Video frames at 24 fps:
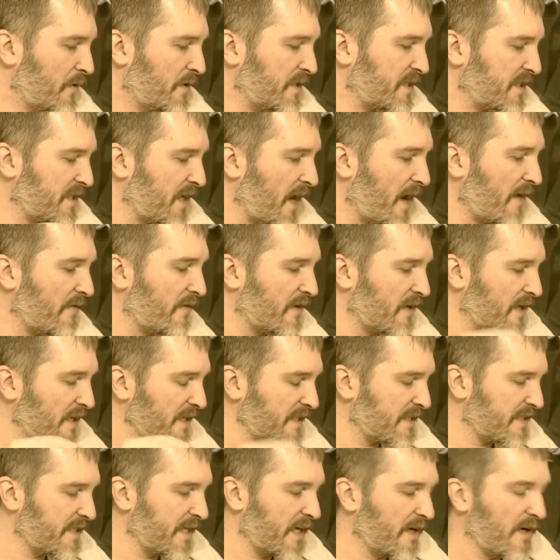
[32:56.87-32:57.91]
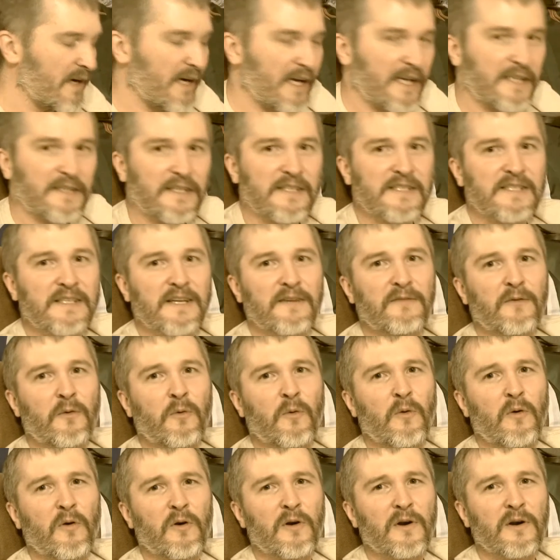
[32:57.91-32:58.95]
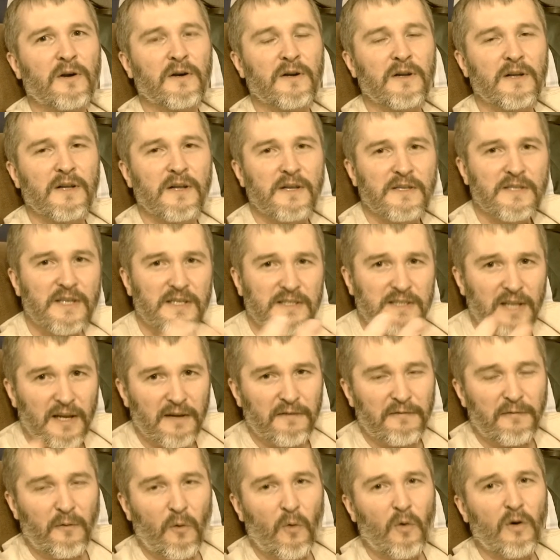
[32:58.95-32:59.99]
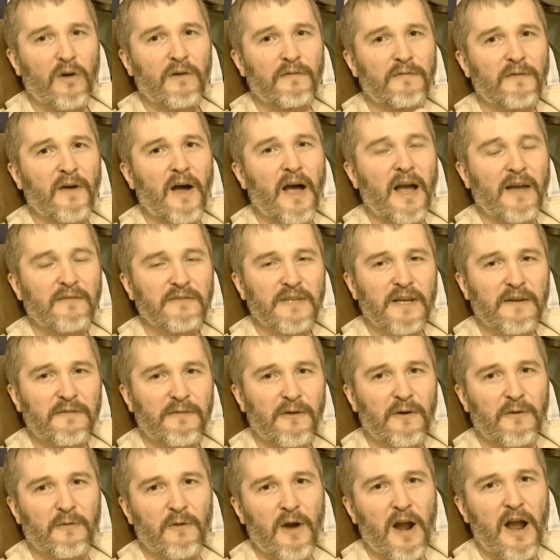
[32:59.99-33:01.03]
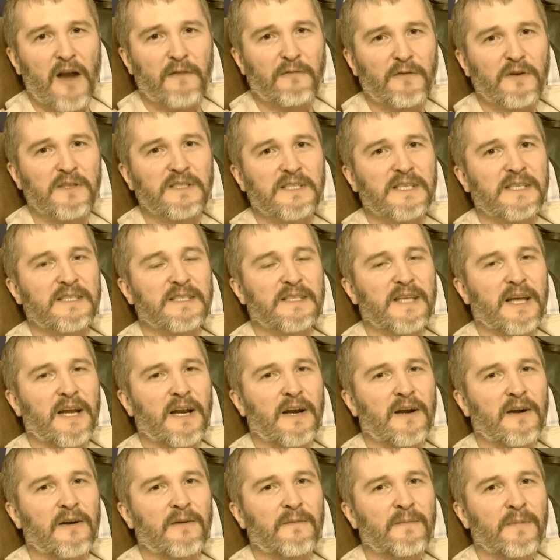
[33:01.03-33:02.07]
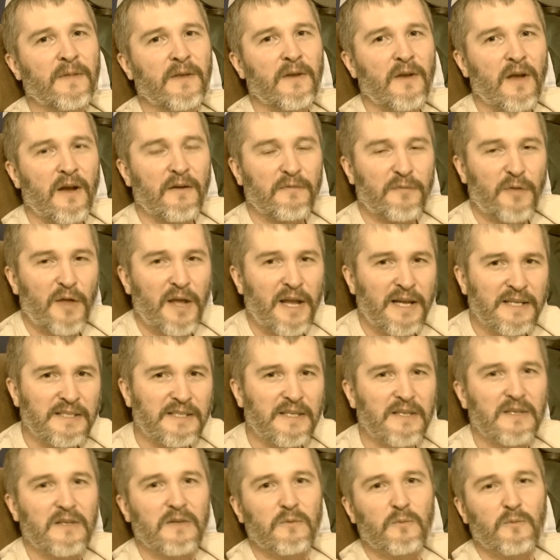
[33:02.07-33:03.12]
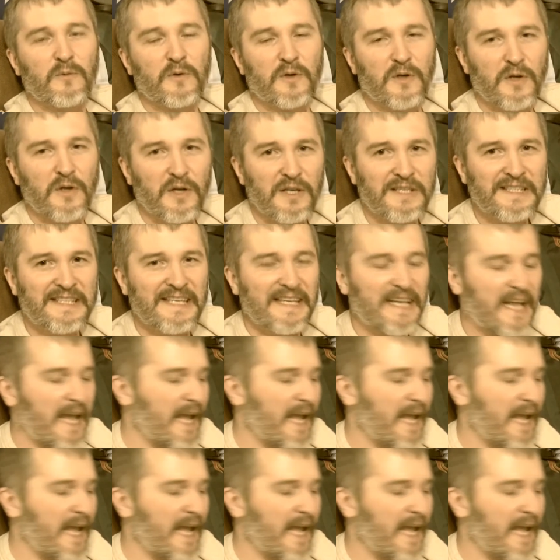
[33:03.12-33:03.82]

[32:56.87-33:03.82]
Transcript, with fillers: who discovered it during the Civil War. So it's like four or five different references there of things that could